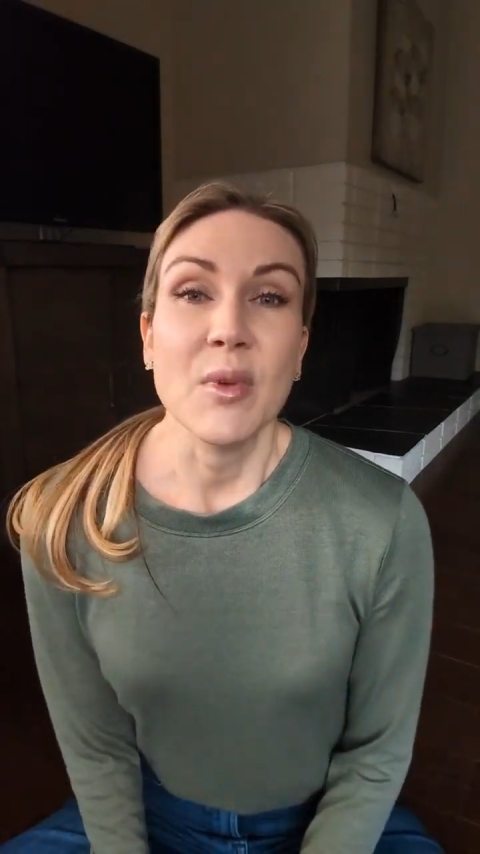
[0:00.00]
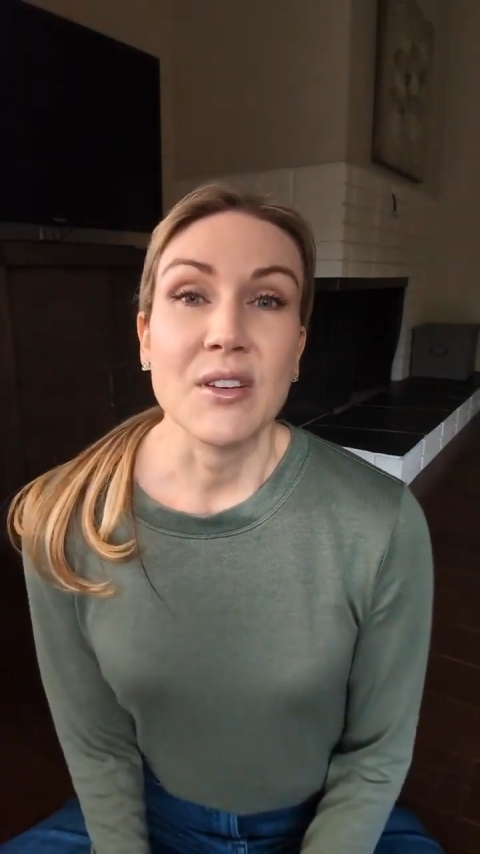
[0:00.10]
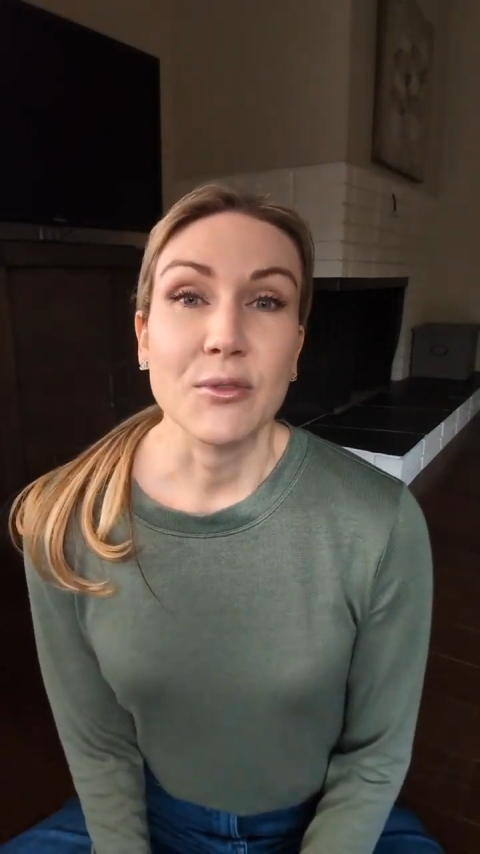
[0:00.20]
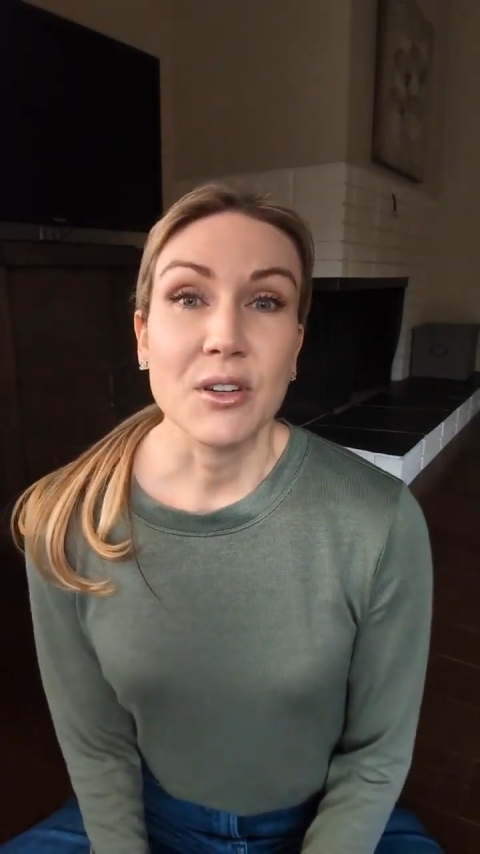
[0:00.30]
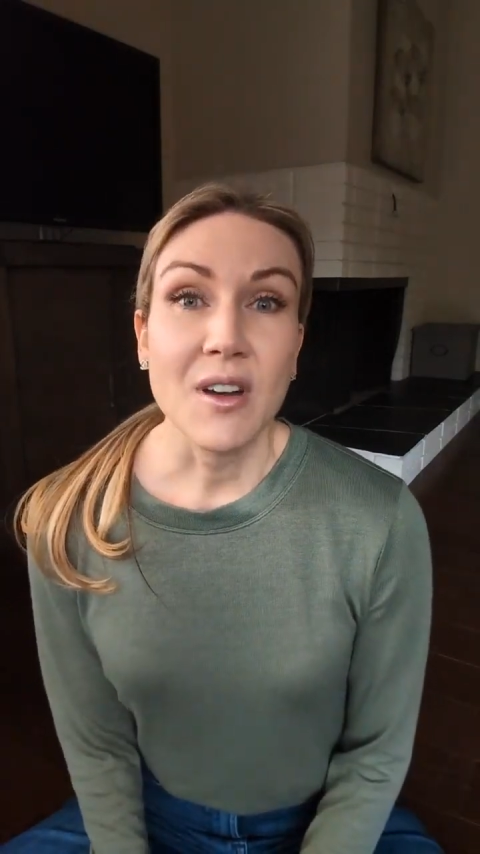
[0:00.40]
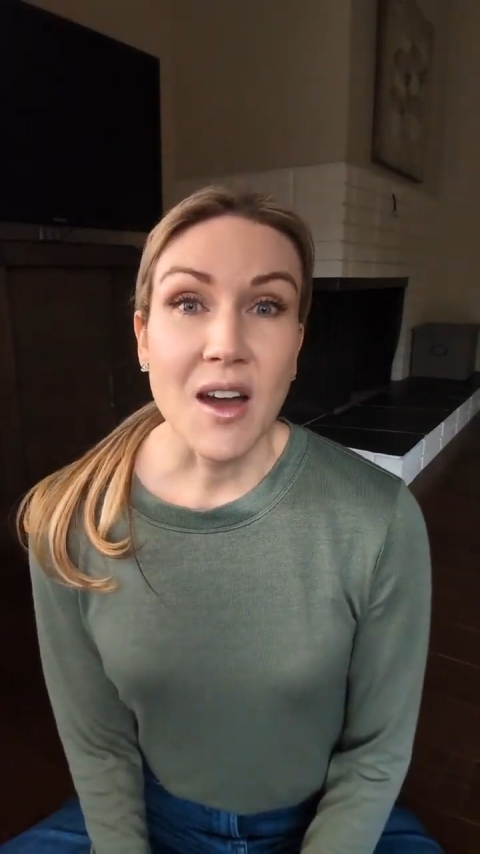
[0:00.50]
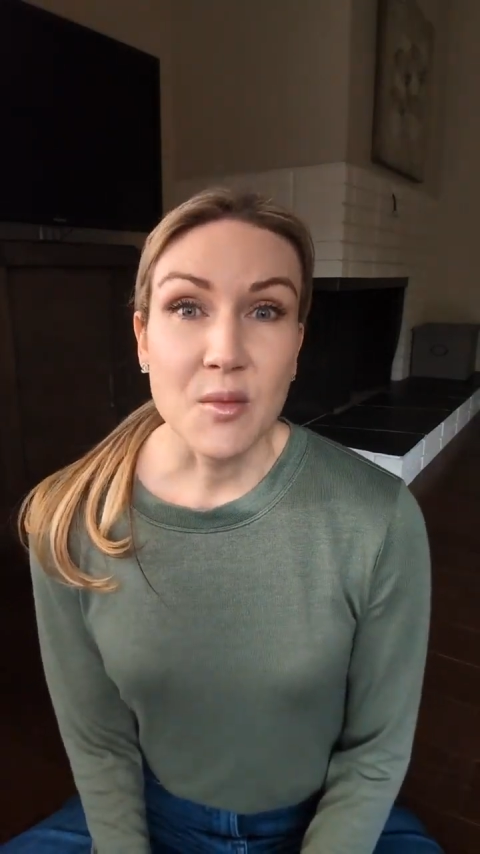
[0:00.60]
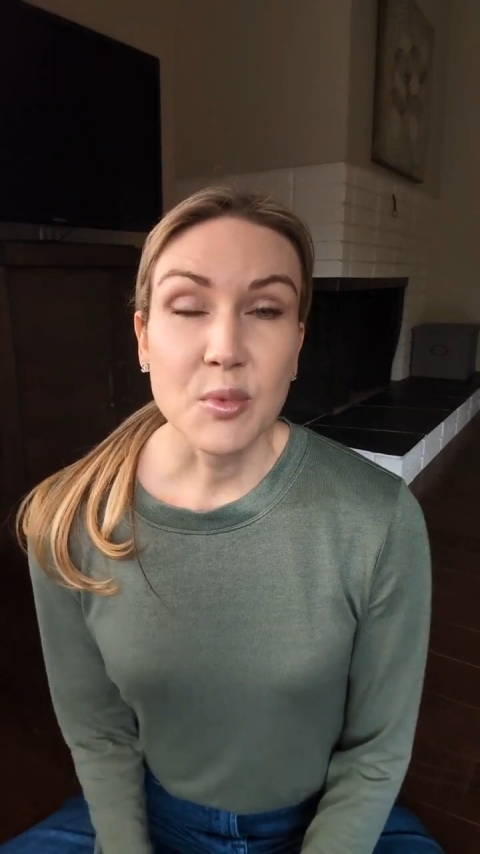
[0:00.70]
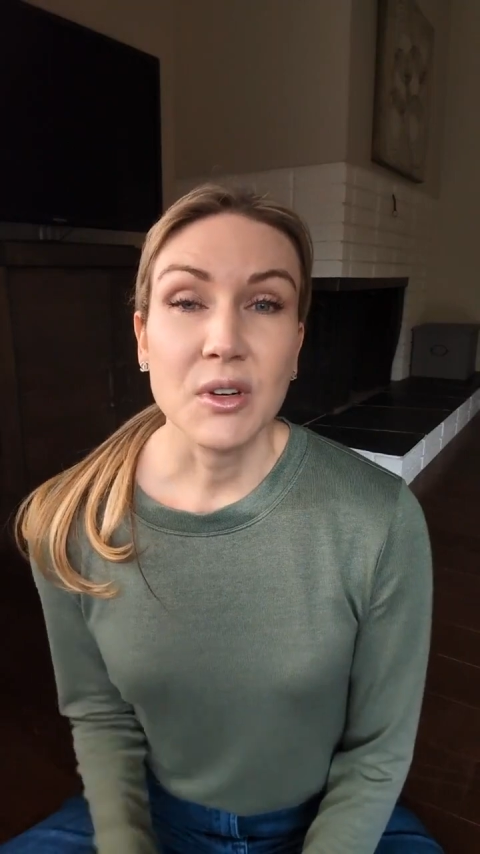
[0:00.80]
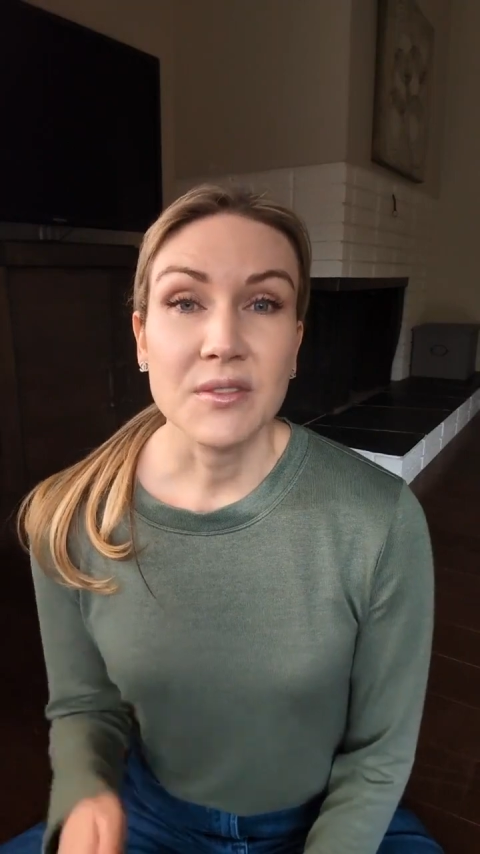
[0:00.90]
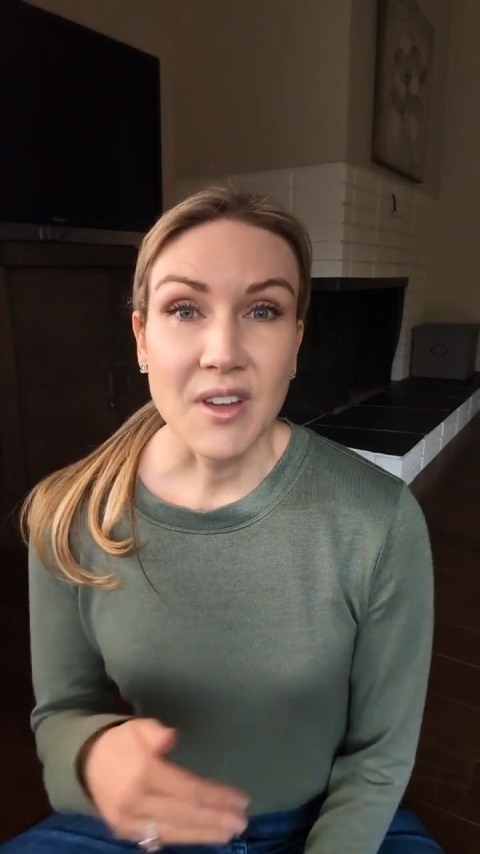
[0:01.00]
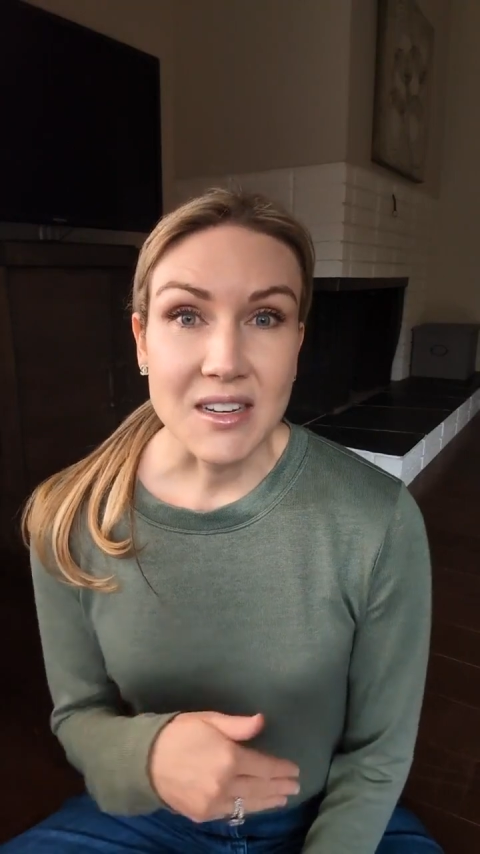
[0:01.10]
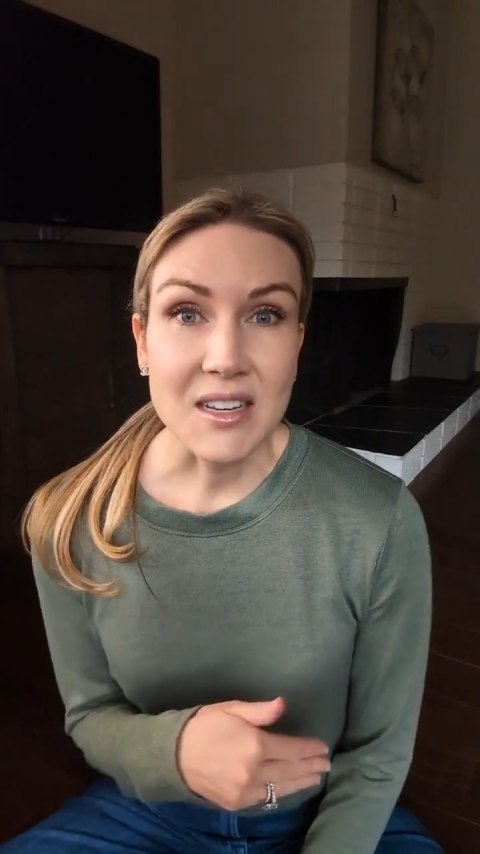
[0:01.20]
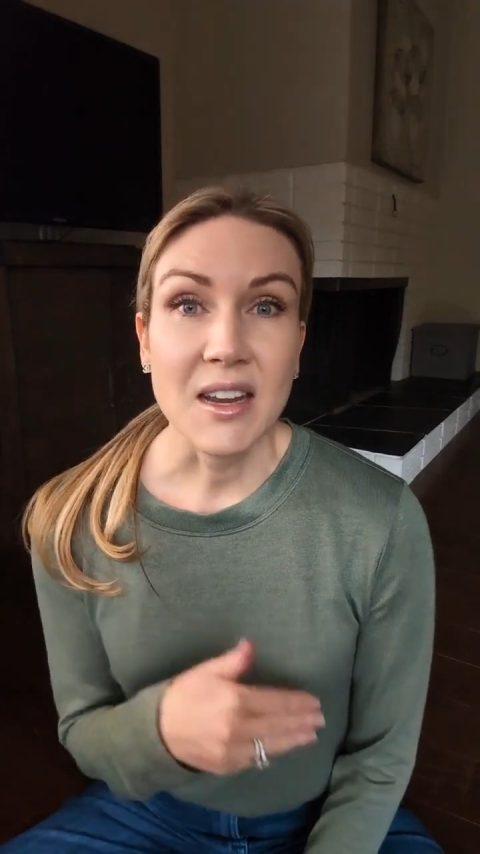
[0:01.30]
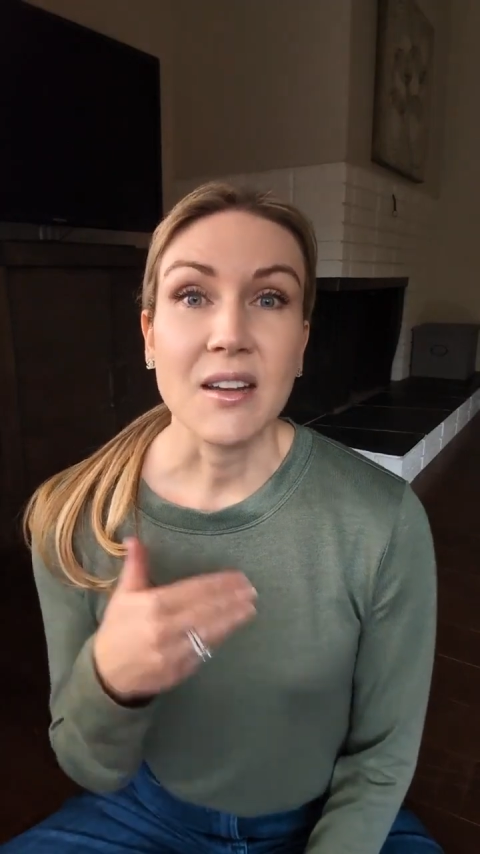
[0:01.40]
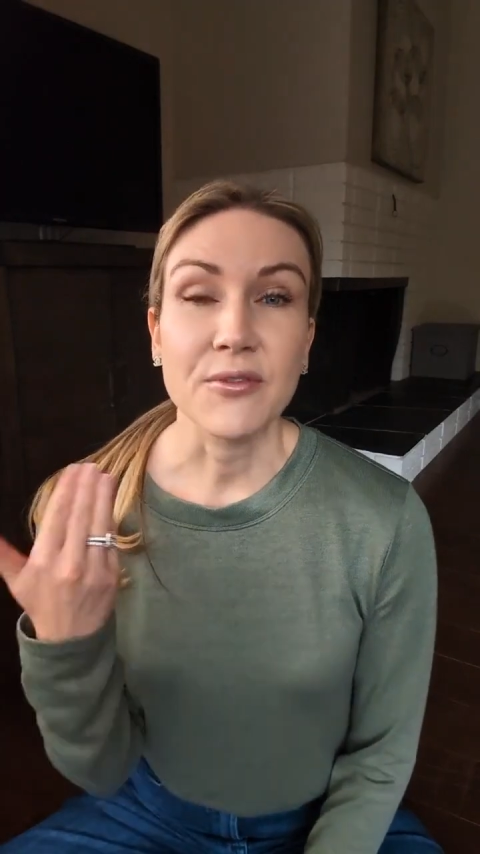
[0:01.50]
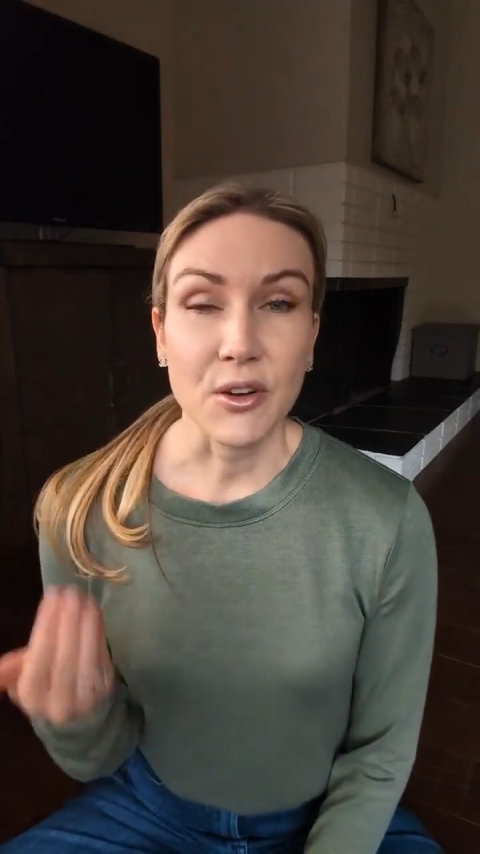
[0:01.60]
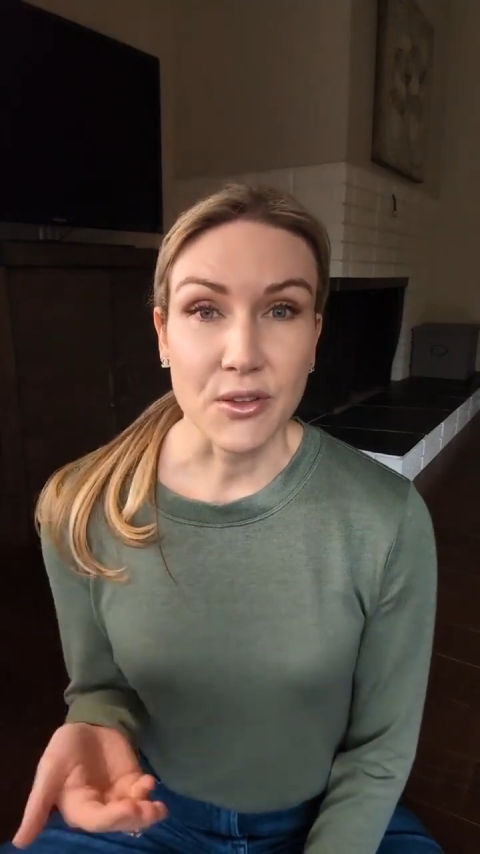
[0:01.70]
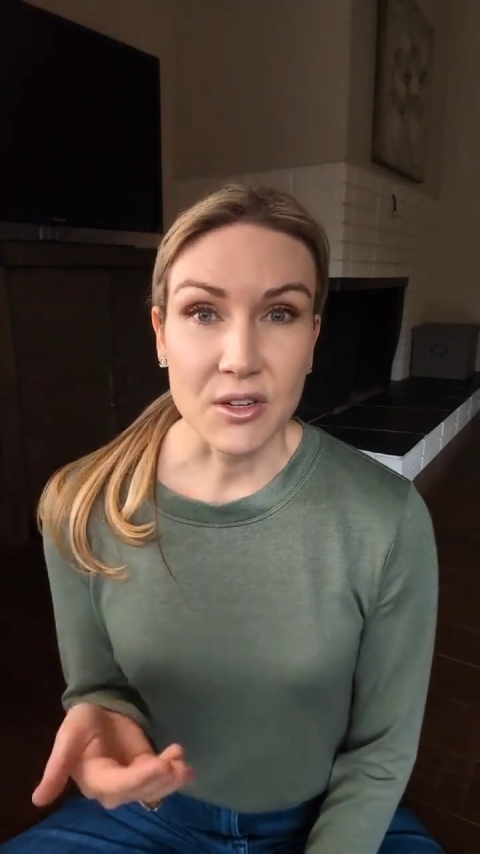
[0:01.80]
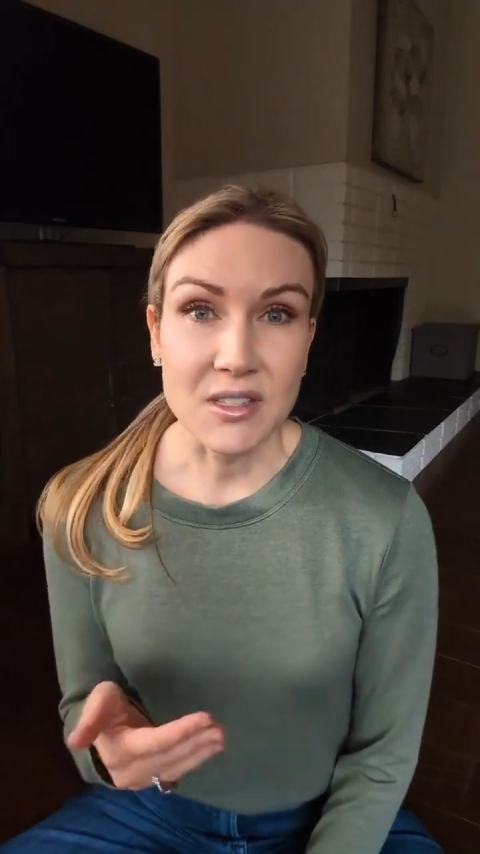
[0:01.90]
but if we're not preventing
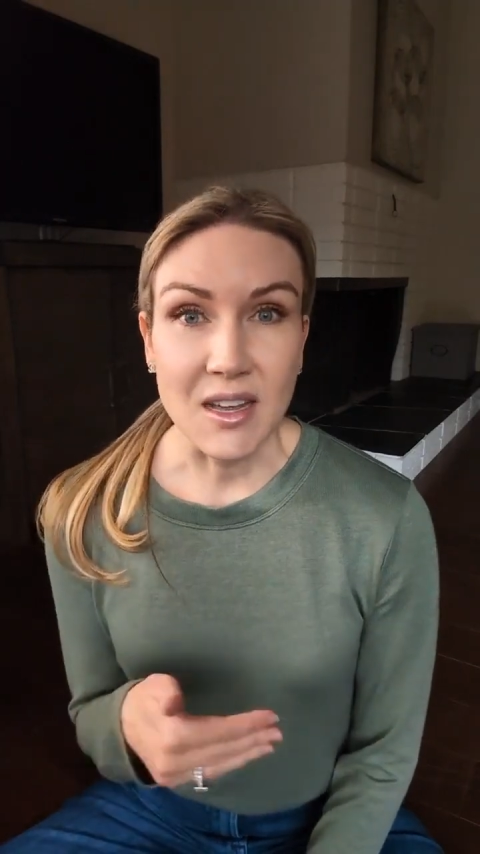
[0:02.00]
further